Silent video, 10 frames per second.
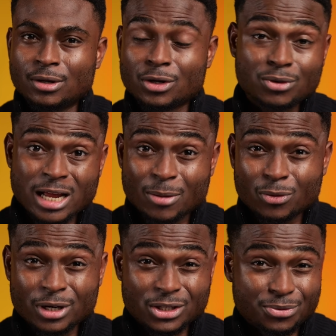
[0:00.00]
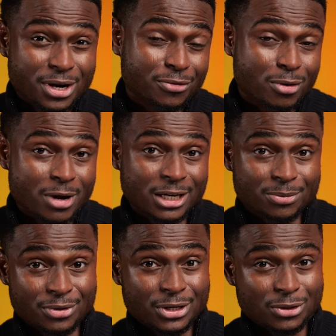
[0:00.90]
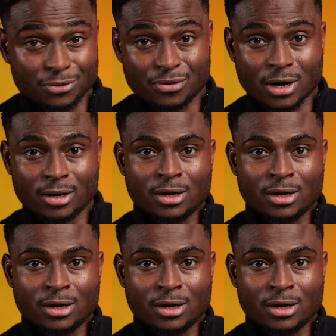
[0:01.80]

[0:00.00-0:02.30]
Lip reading: not reliable when it's raining from my experience so far,